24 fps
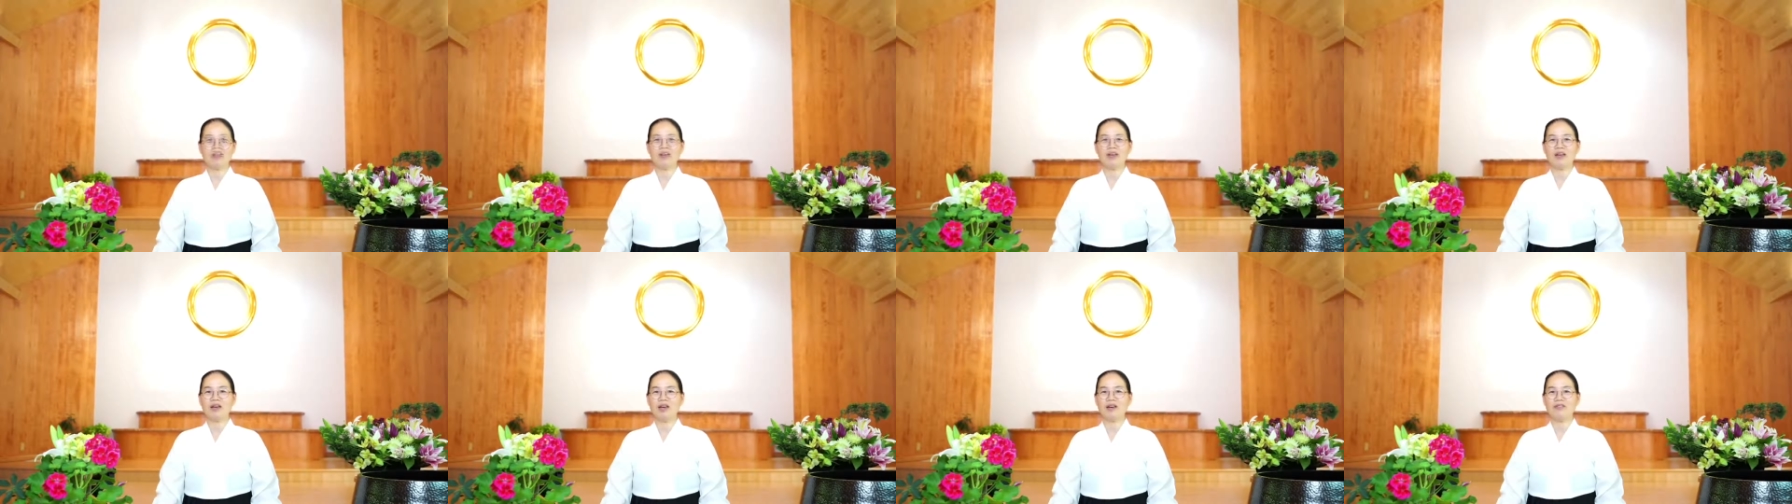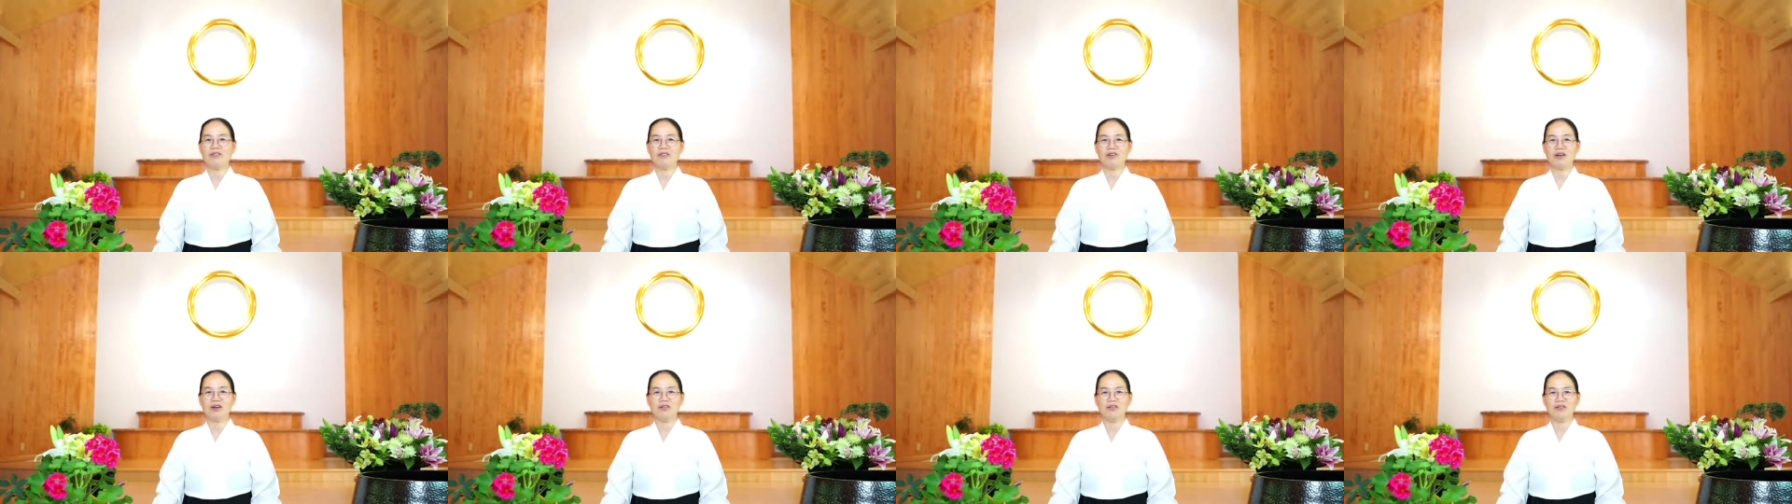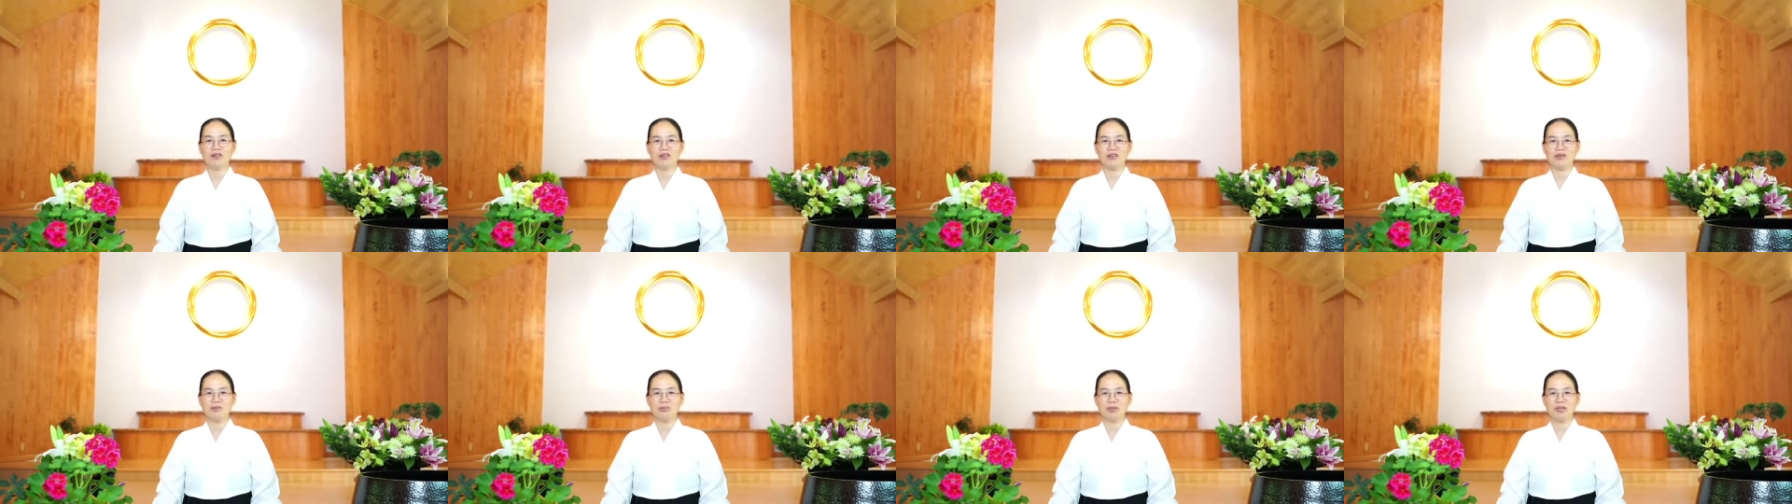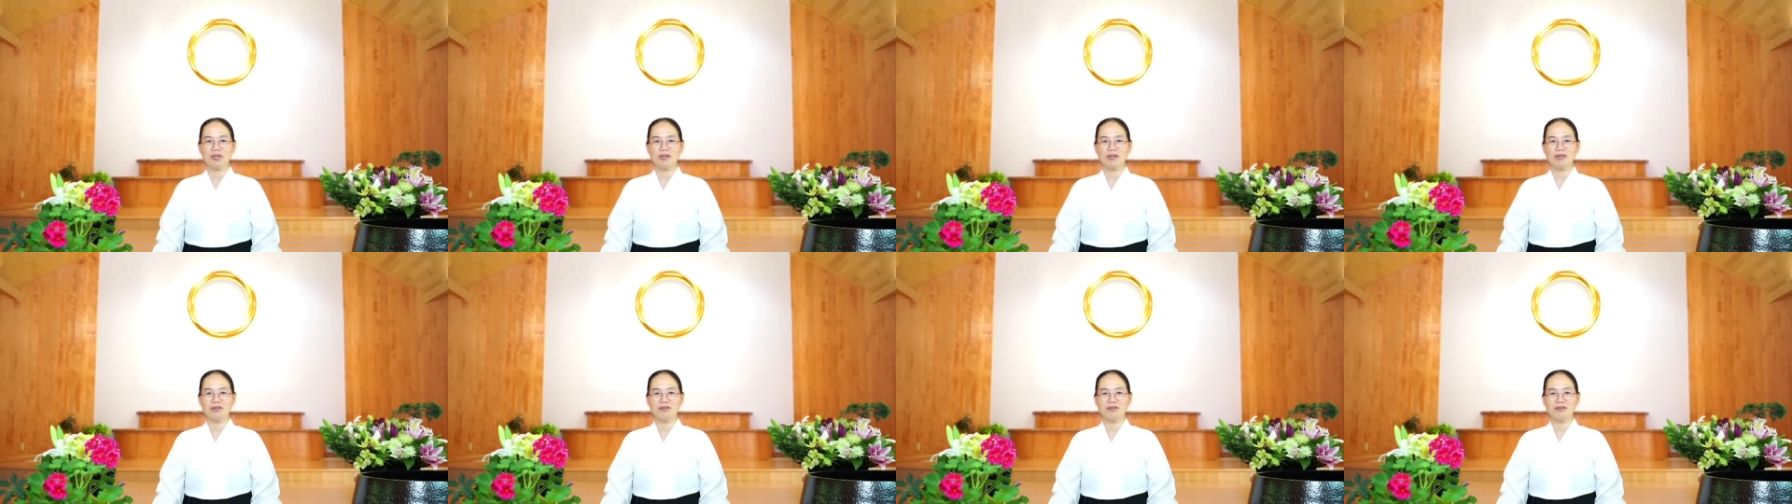Have you ever
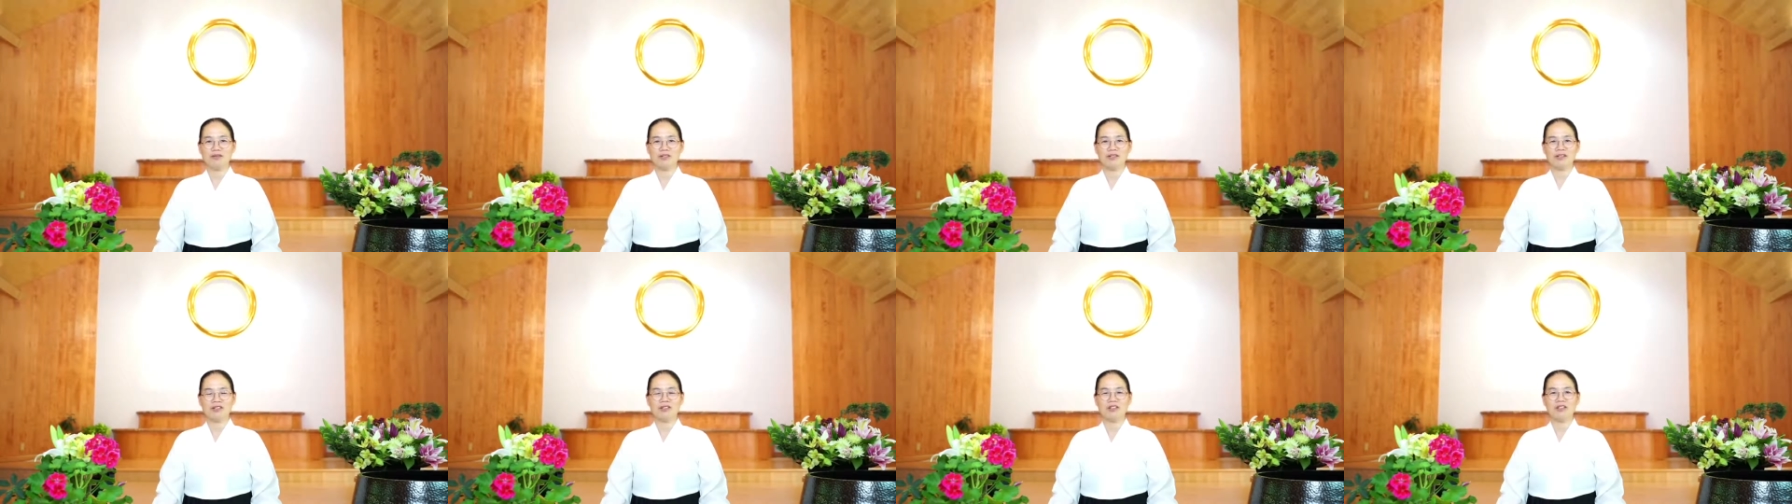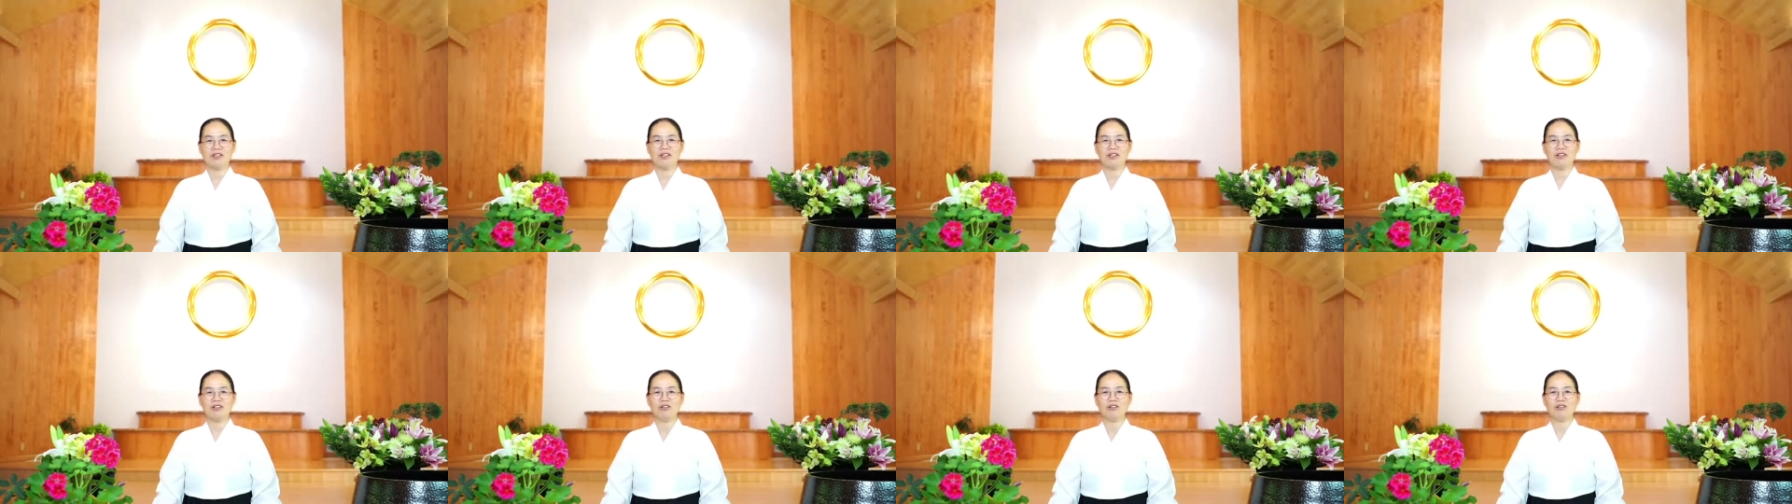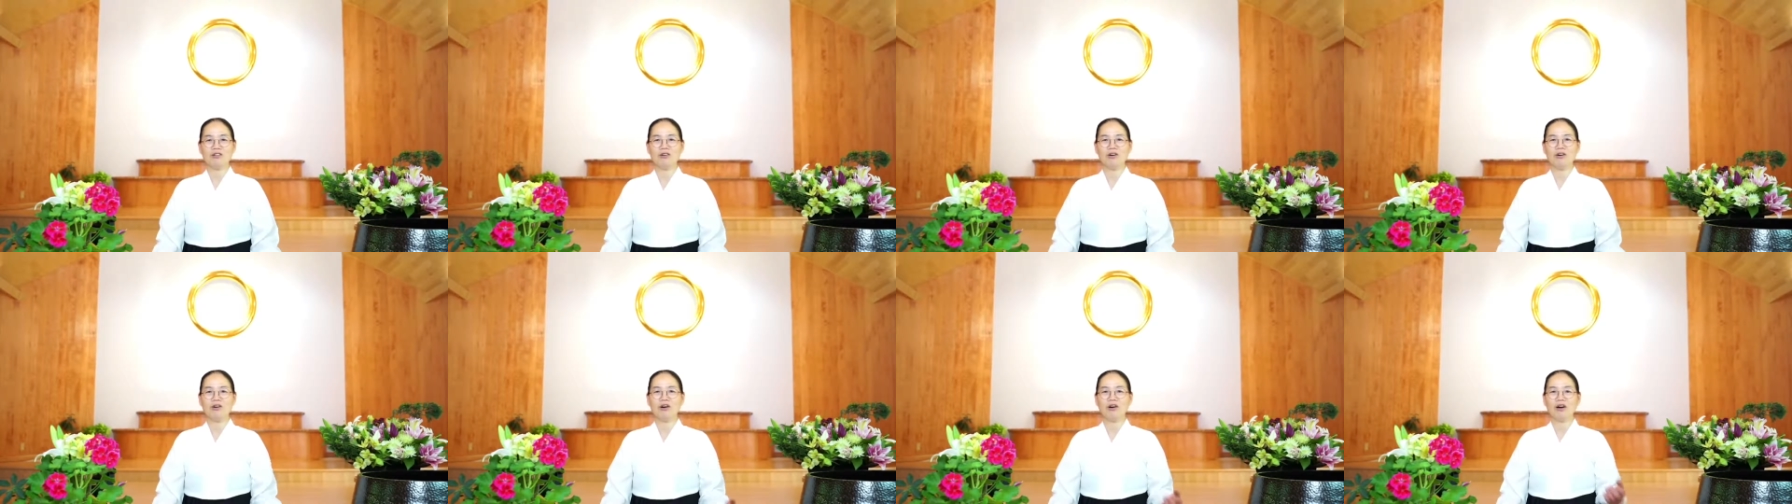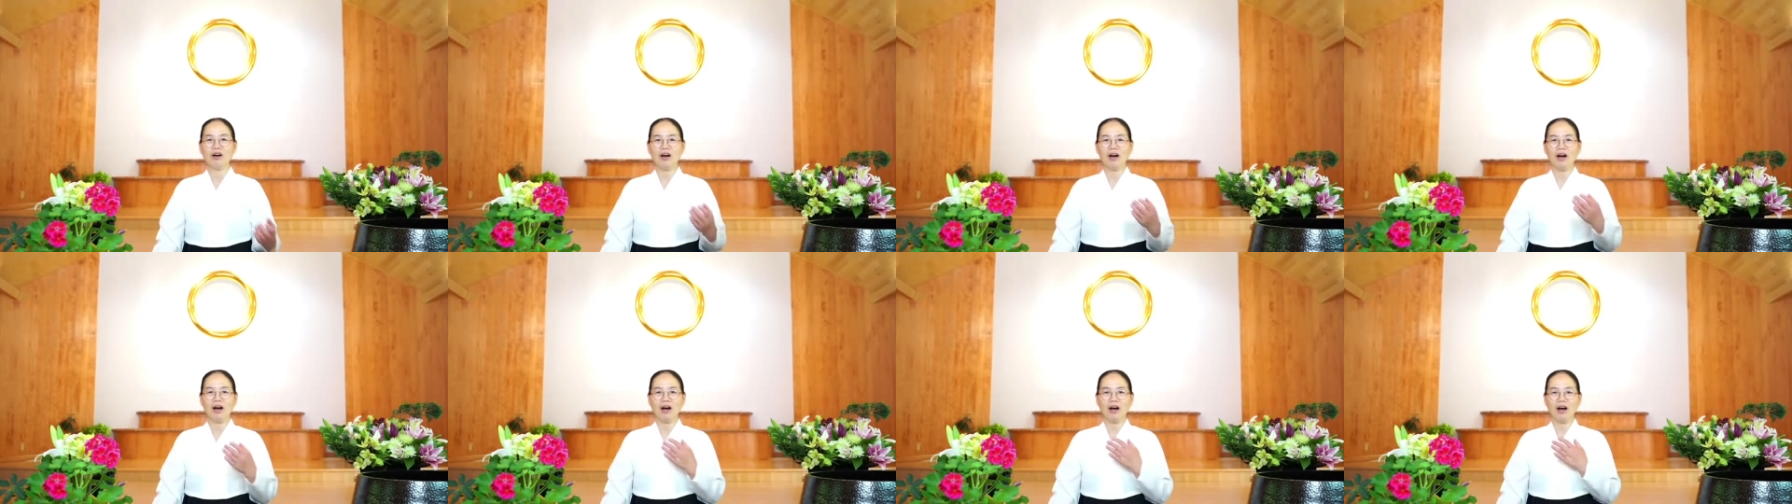experienced your
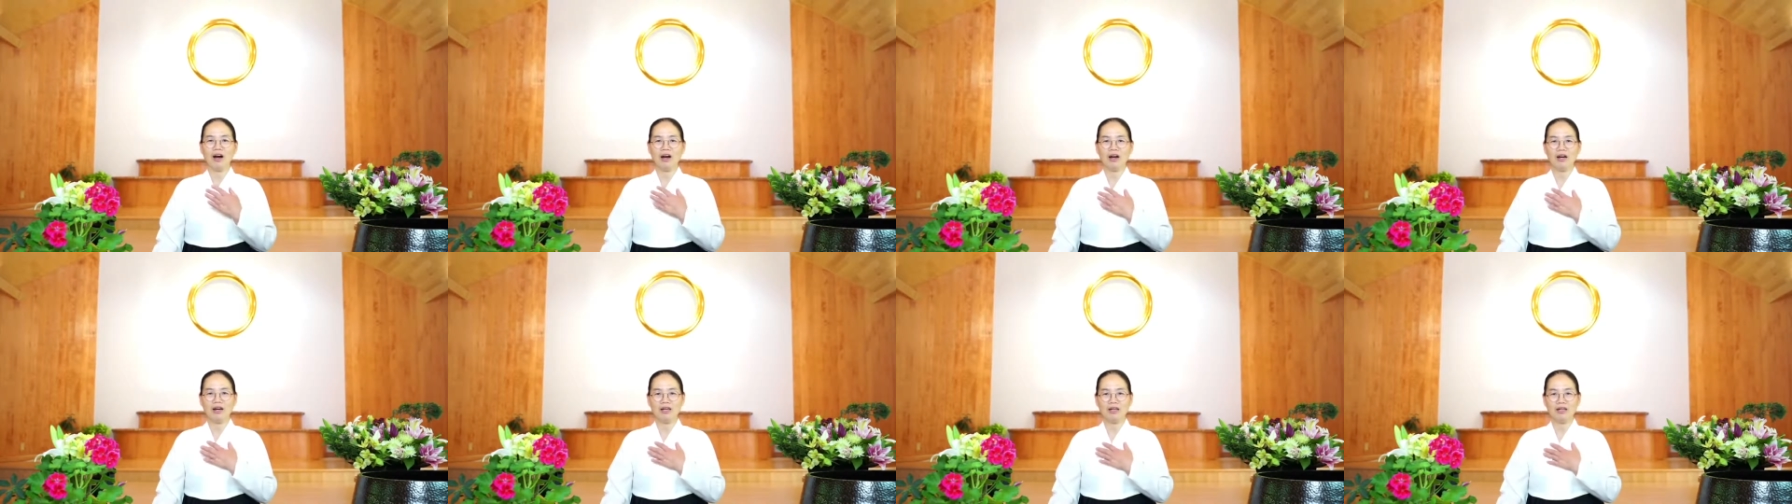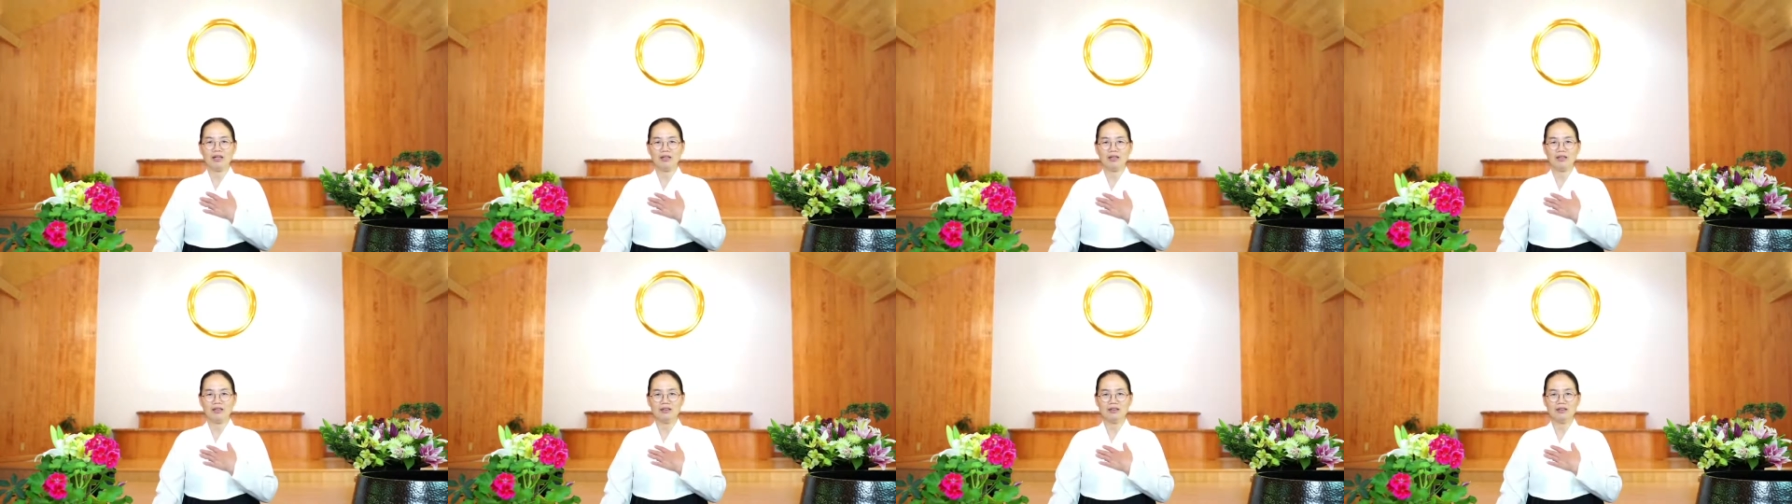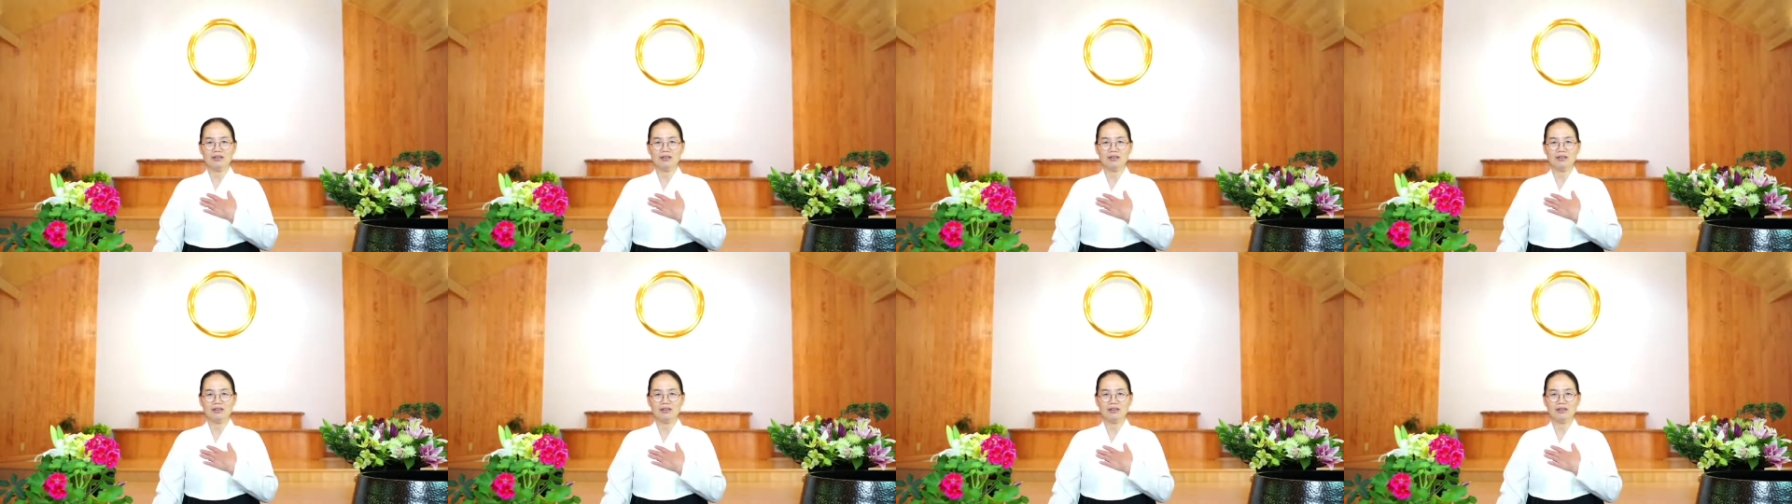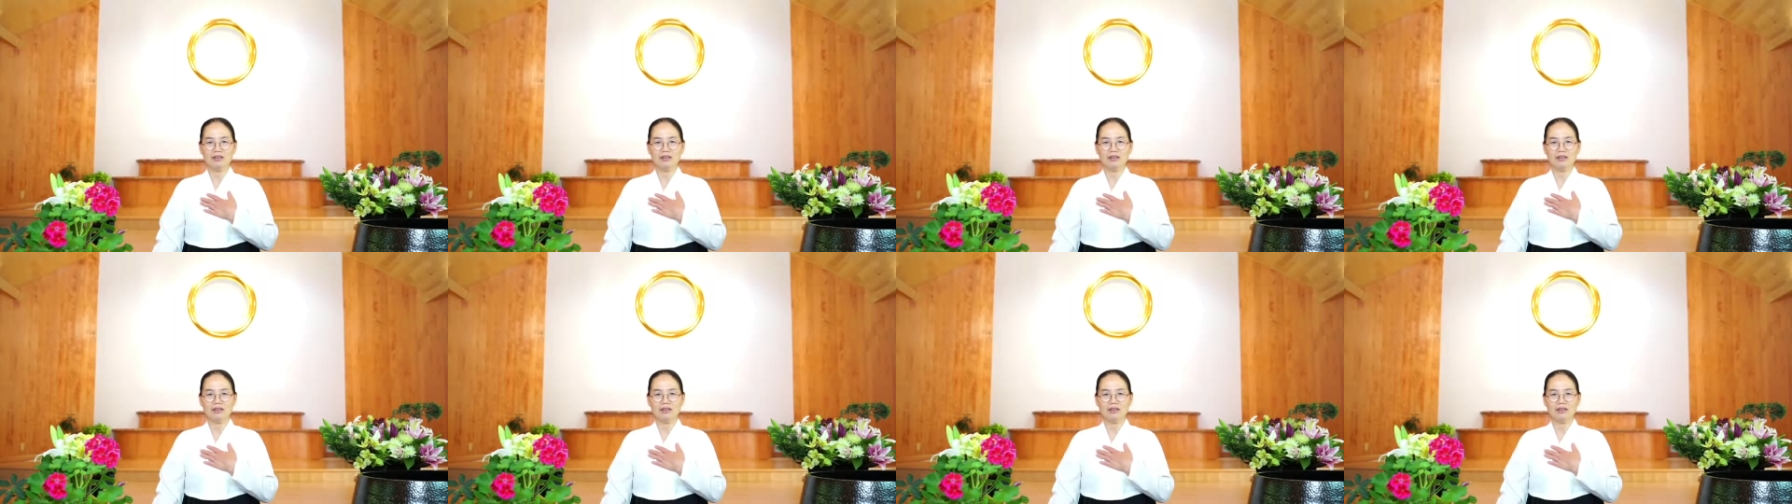kind,